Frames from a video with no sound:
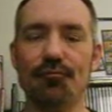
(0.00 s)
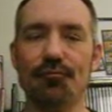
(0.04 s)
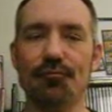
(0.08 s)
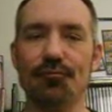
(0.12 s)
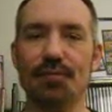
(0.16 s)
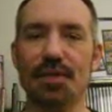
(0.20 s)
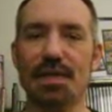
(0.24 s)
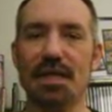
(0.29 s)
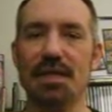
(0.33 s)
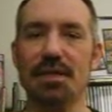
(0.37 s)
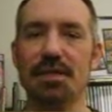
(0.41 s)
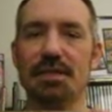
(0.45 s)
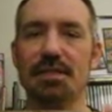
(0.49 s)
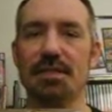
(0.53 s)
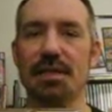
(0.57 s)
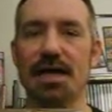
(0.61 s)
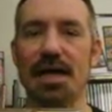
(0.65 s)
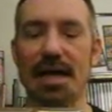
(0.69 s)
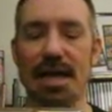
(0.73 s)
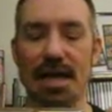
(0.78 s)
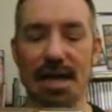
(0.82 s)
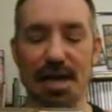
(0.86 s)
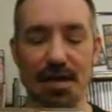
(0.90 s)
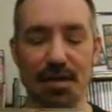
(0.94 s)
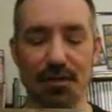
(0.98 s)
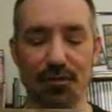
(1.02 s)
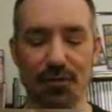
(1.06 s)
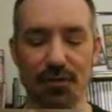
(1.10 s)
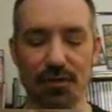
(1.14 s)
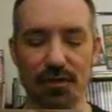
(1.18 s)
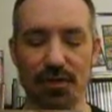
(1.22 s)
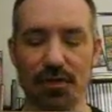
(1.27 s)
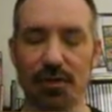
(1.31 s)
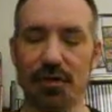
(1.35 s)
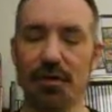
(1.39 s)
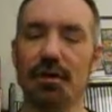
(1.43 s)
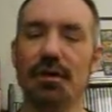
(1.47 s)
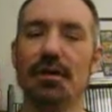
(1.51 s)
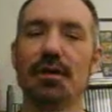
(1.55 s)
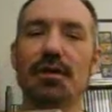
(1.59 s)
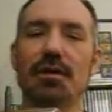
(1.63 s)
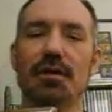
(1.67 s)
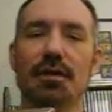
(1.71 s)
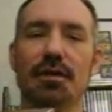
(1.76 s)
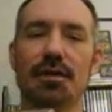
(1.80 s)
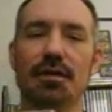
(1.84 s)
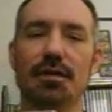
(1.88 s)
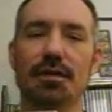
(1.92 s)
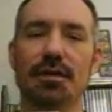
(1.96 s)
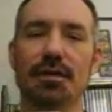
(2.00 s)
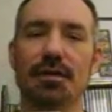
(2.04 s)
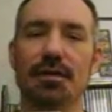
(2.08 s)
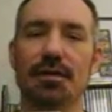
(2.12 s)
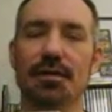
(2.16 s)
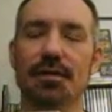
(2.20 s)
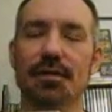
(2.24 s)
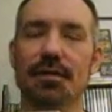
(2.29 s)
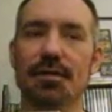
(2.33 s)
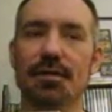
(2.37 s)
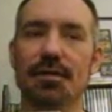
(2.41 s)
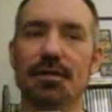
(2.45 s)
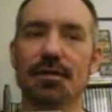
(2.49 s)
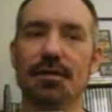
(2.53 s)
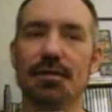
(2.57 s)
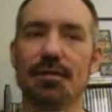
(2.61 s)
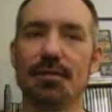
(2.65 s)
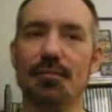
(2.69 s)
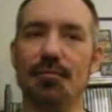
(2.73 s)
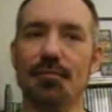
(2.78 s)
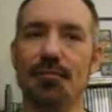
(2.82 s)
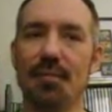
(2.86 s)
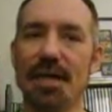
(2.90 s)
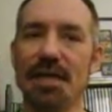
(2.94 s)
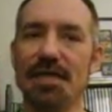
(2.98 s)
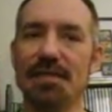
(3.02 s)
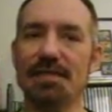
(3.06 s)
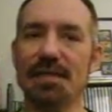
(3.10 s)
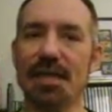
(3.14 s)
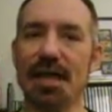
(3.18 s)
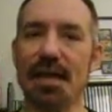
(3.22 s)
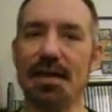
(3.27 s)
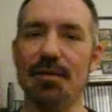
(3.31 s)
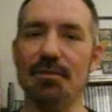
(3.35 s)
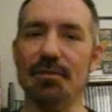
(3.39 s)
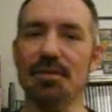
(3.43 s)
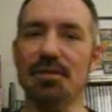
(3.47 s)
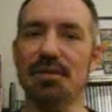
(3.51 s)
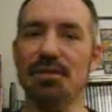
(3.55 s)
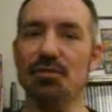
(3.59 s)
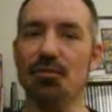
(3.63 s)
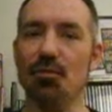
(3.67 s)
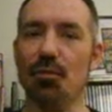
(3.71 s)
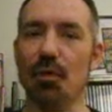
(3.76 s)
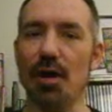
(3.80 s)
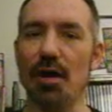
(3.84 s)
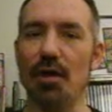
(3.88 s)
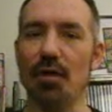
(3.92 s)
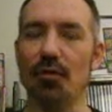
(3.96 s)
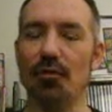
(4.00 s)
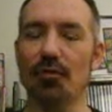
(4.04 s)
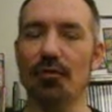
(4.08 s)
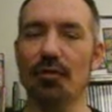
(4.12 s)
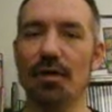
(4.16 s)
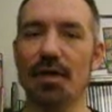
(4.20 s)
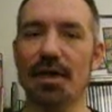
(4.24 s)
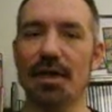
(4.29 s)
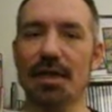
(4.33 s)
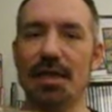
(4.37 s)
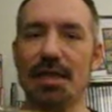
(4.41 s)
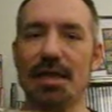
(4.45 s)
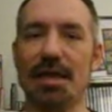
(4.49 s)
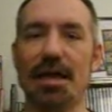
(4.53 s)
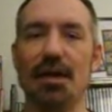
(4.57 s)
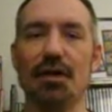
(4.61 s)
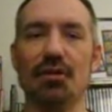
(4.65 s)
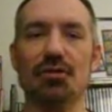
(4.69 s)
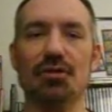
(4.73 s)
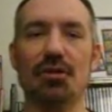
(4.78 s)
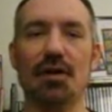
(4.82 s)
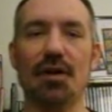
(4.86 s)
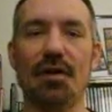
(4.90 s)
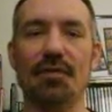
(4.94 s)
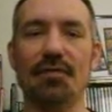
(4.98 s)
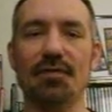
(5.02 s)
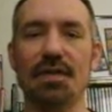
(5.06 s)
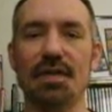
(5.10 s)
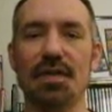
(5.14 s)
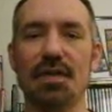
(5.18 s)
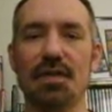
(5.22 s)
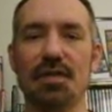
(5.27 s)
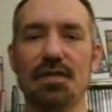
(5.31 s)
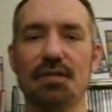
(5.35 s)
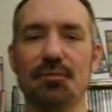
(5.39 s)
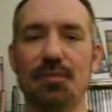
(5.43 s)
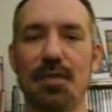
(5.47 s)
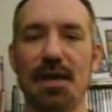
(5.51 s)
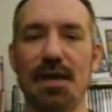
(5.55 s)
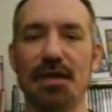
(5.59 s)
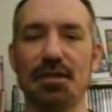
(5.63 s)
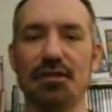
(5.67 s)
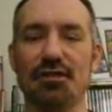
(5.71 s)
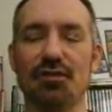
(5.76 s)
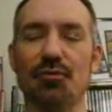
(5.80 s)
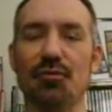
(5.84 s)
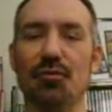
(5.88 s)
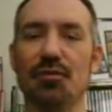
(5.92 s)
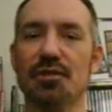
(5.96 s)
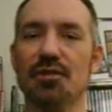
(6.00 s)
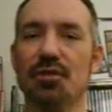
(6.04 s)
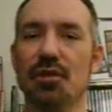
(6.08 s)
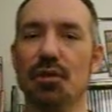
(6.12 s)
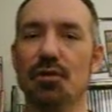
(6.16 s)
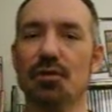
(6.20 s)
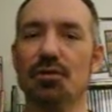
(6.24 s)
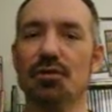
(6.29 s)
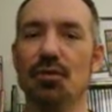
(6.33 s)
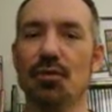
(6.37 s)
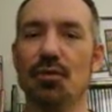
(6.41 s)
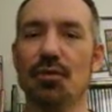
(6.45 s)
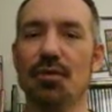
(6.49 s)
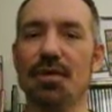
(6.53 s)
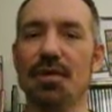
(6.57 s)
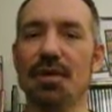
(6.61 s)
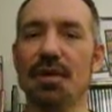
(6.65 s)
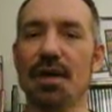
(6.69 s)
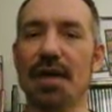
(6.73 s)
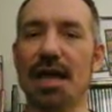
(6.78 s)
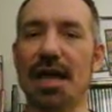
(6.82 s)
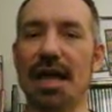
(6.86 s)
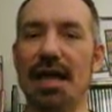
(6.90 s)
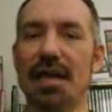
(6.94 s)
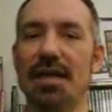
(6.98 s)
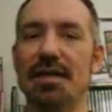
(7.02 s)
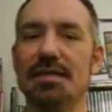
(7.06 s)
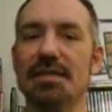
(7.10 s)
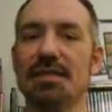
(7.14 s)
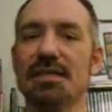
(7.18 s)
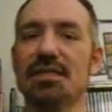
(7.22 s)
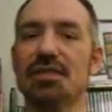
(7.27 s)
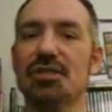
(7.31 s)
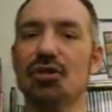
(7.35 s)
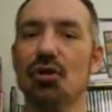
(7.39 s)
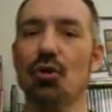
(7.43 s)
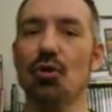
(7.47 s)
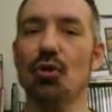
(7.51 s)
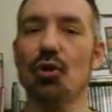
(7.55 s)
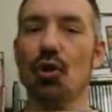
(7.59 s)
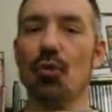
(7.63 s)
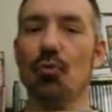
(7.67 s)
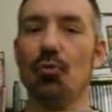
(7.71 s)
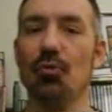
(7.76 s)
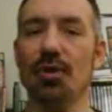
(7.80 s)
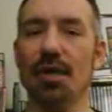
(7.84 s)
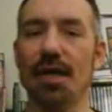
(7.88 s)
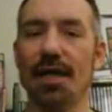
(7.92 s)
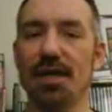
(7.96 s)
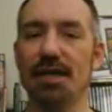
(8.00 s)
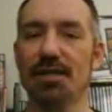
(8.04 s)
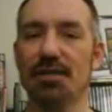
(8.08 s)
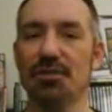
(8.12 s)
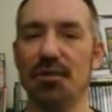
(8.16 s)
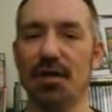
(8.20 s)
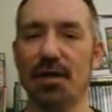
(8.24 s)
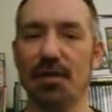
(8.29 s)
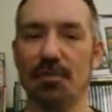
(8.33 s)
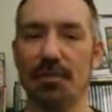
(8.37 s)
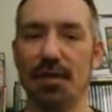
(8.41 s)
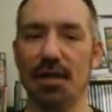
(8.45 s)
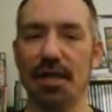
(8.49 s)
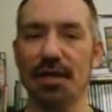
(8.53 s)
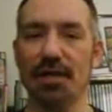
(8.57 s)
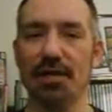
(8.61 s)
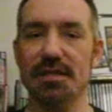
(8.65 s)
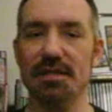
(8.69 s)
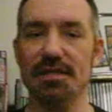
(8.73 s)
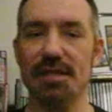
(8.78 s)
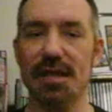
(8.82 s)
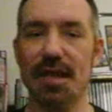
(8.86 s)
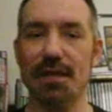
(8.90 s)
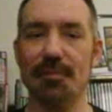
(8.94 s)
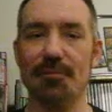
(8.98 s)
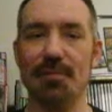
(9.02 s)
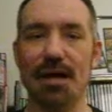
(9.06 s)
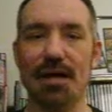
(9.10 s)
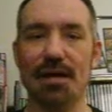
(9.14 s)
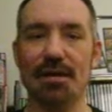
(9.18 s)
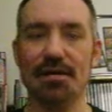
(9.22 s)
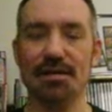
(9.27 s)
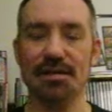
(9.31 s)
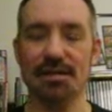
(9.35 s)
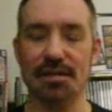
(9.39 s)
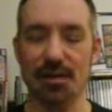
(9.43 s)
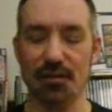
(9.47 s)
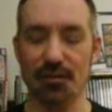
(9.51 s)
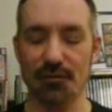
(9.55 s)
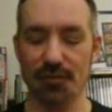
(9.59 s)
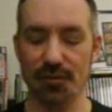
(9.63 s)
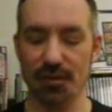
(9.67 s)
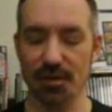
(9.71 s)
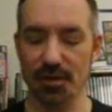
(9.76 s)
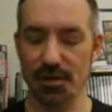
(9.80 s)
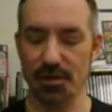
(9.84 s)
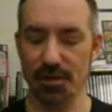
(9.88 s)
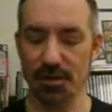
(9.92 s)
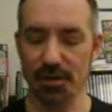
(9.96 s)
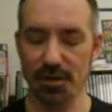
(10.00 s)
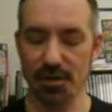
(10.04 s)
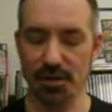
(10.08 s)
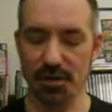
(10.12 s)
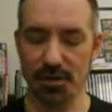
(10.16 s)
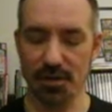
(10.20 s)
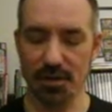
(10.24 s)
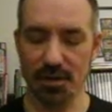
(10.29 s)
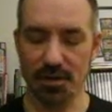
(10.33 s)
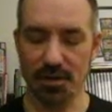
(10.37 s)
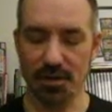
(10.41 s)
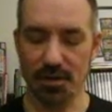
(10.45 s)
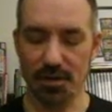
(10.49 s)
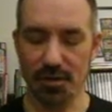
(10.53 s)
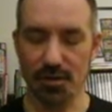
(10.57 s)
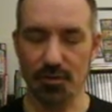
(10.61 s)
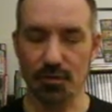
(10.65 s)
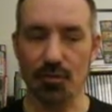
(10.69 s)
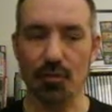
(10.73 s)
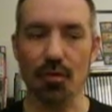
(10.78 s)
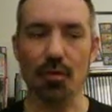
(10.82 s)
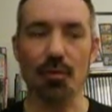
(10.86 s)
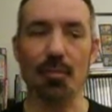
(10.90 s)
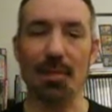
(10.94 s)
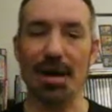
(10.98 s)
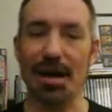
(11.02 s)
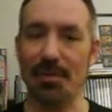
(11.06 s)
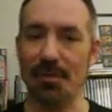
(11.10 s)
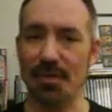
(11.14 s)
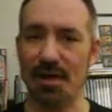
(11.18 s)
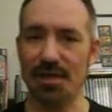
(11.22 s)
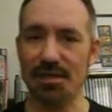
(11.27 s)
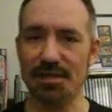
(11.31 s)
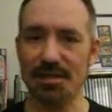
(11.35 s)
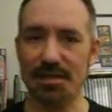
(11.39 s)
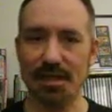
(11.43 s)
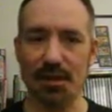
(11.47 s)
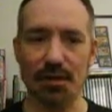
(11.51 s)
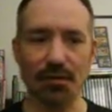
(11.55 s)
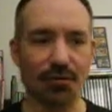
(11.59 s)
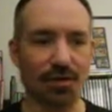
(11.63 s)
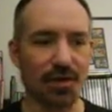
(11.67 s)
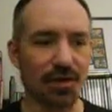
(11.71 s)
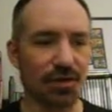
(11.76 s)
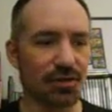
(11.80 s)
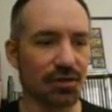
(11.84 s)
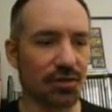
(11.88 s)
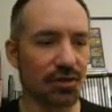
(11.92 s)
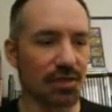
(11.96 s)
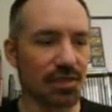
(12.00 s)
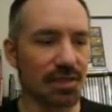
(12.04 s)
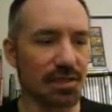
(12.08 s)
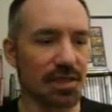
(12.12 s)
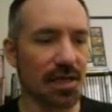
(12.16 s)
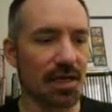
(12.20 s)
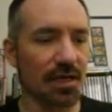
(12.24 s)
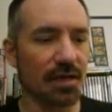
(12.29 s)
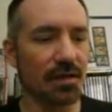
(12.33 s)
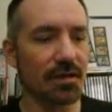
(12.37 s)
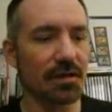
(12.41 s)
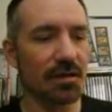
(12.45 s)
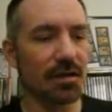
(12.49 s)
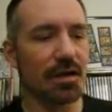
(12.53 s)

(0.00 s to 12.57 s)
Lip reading: because I have the base game is 12, and then I also have the expansion, which also has solo play, so I can play this game by itself, or by myself, I should say.